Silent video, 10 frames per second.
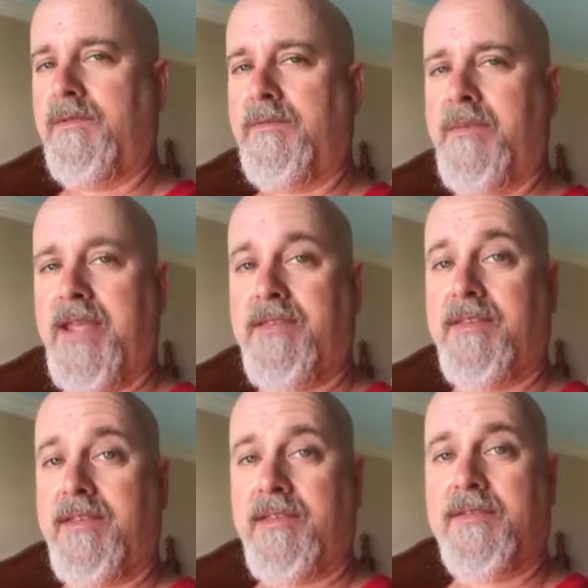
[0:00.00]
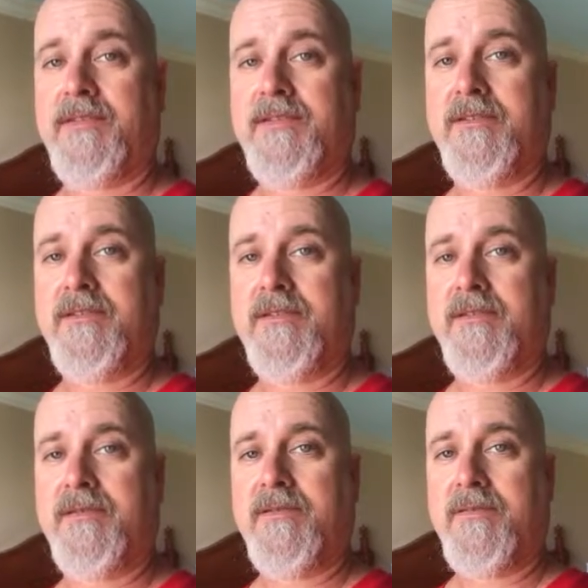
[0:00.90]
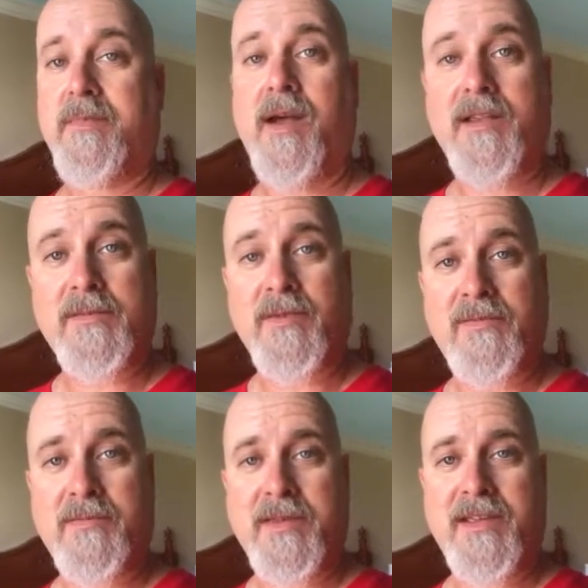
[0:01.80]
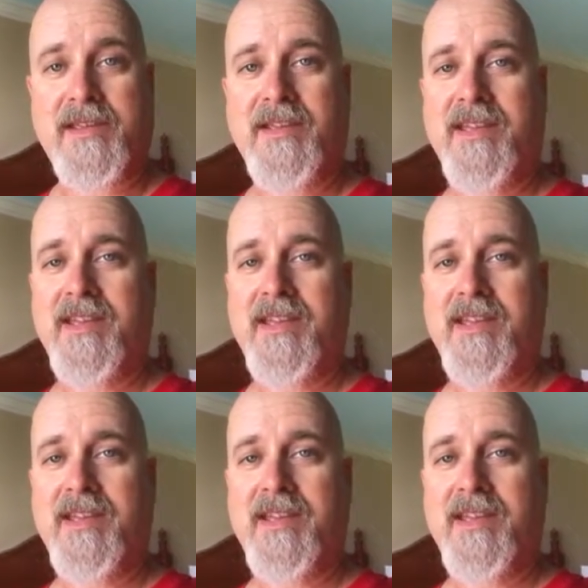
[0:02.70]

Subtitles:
make things possible for me,